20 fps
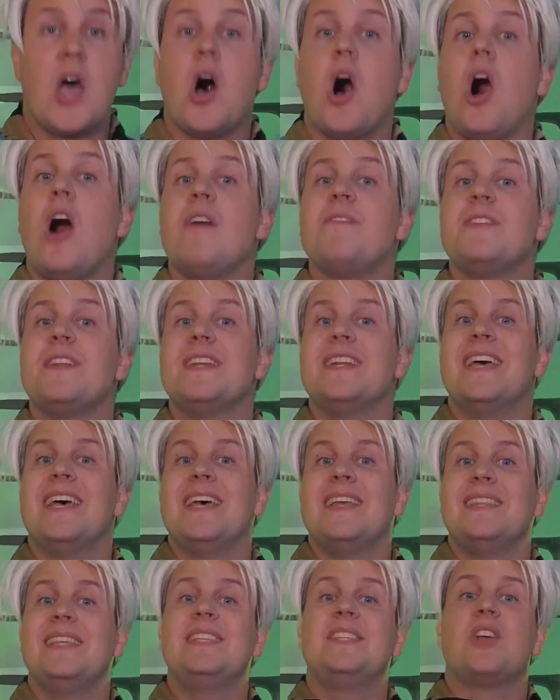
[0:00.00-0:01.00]
Often,
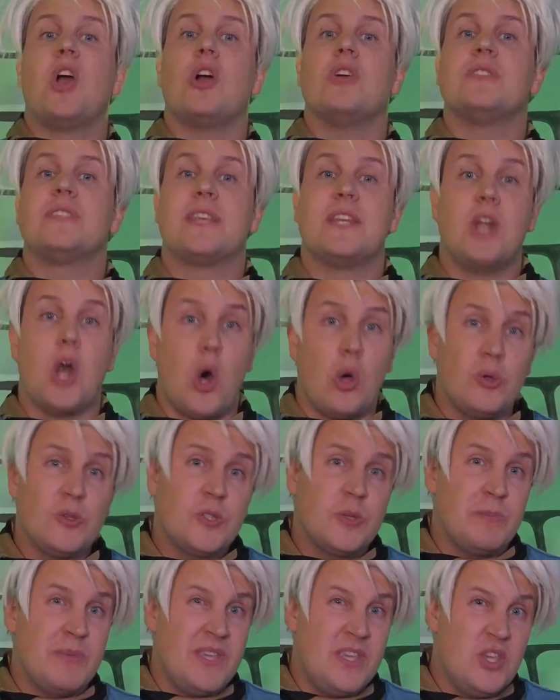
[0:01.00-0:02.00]
these cards can
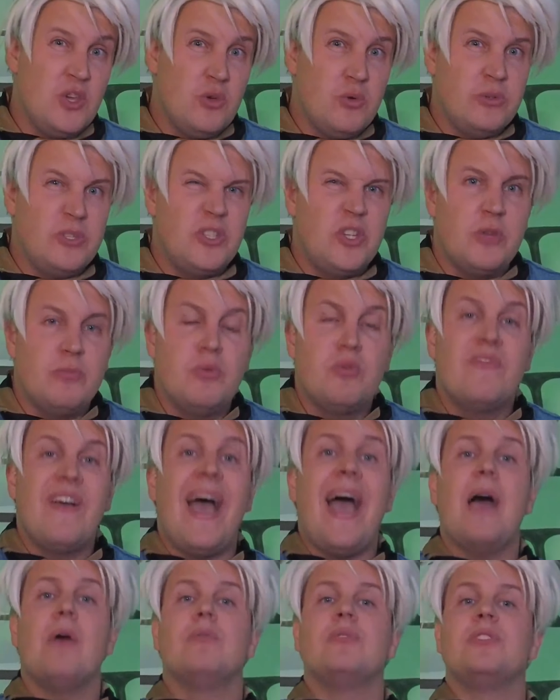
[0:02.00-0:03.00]
also be used to move
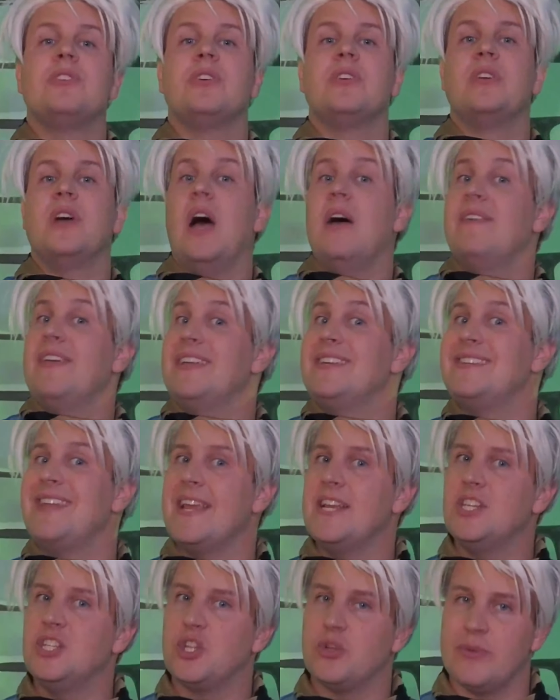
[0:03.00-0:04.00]
out of a
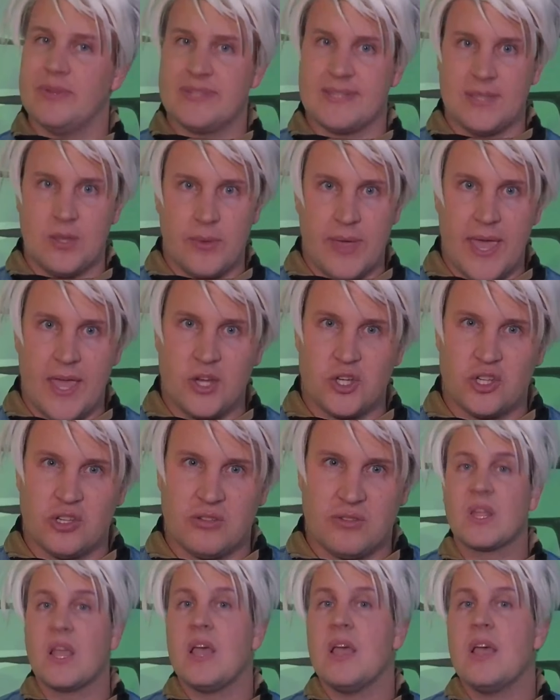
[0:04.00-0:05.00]
dangerous location.
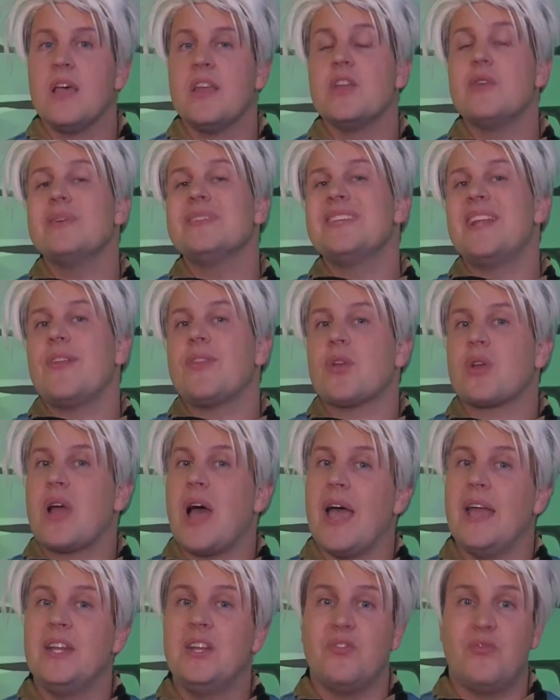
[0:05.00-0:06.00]
There is another
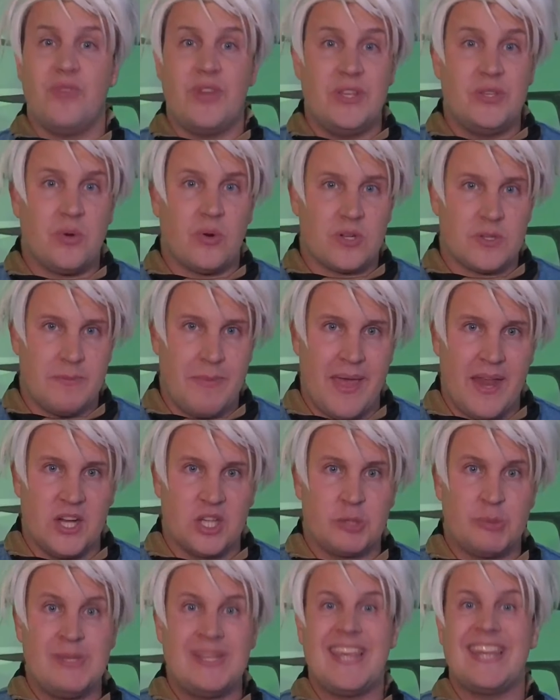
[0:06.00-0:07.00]
kind of resource
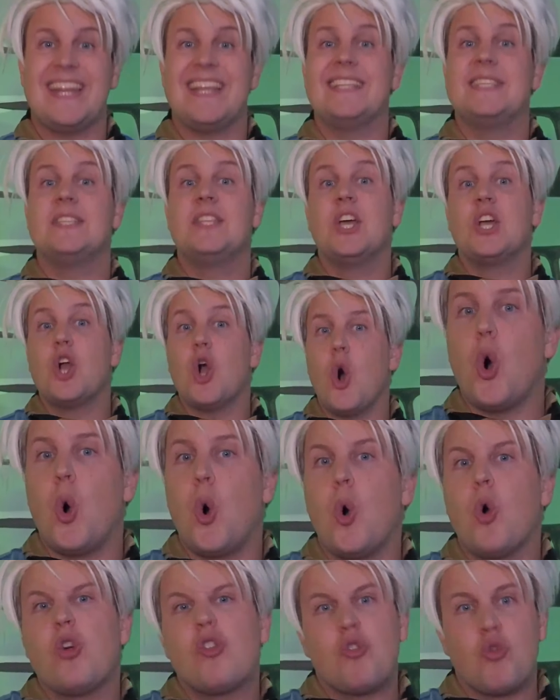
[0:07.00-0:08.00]
management that is the
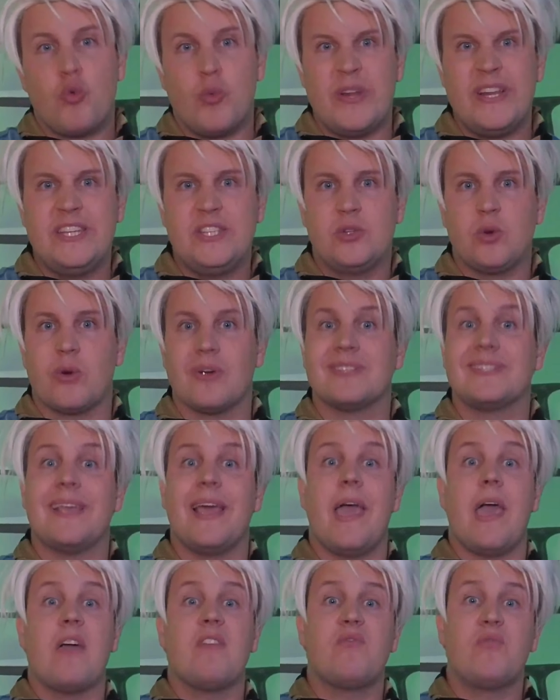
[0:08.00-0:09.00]
core resource
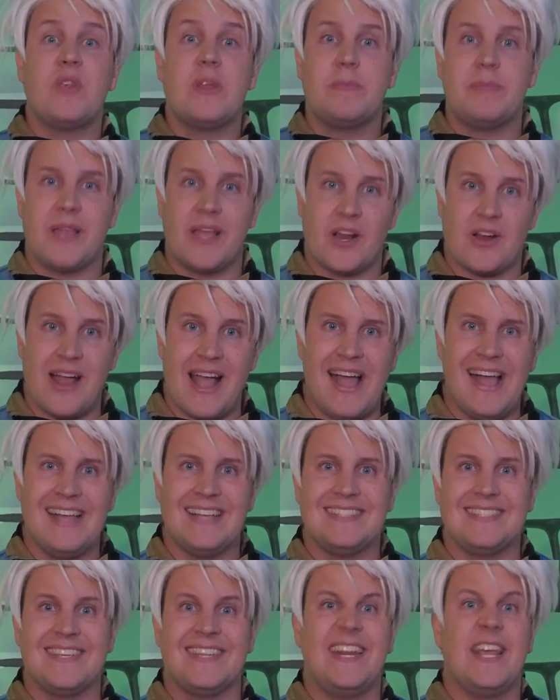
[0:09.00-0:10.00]
every player
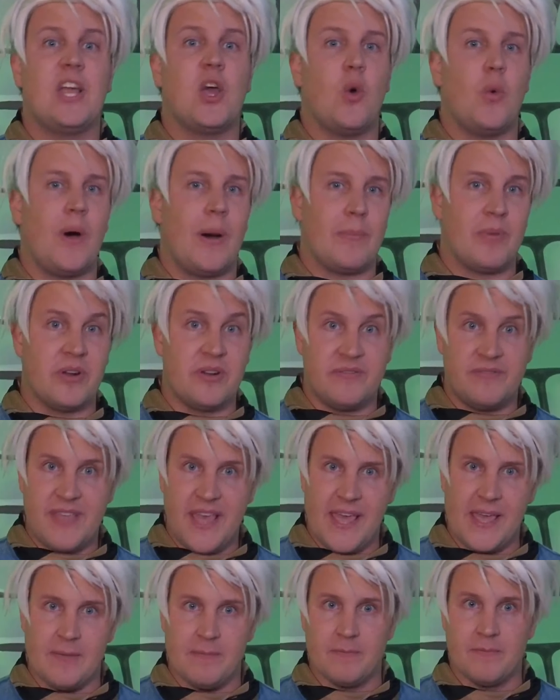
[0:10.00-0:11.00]
has in a cooperative
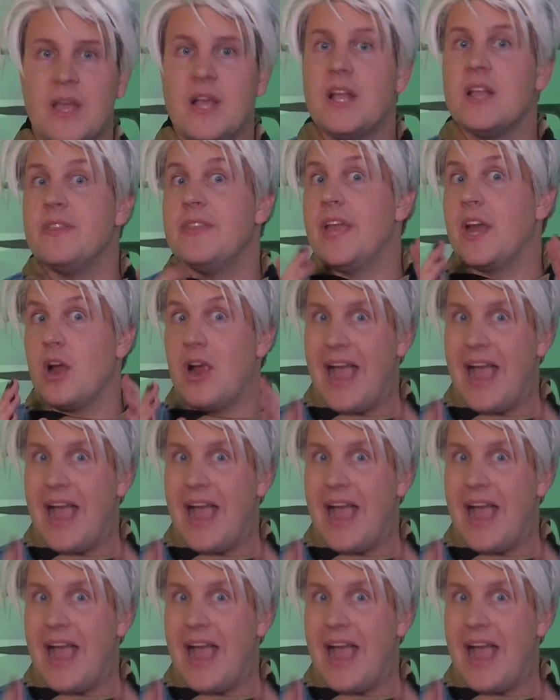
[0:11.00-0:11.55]
game: their